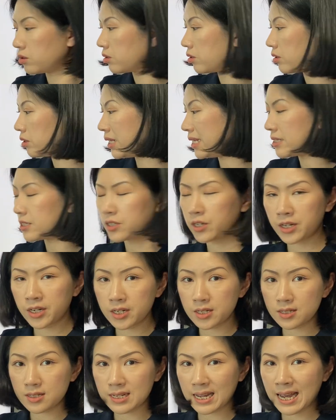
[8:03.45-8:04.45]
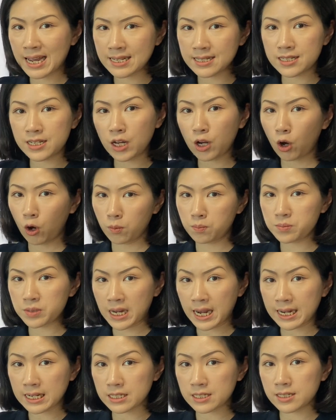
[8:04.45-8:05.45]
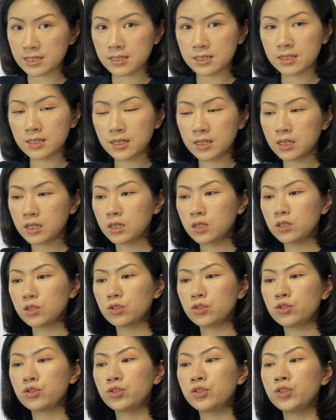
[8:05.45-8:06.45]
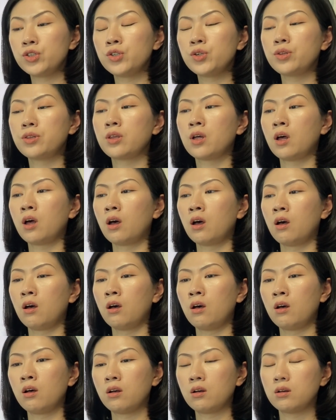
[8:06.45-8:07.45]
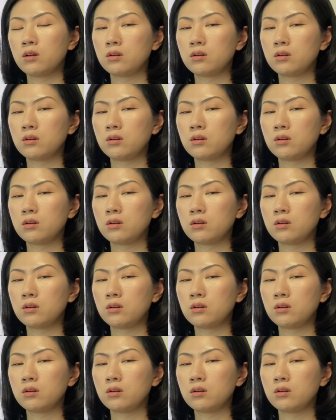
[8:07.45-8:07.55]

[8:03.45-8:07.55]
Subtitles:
listeners as the object to the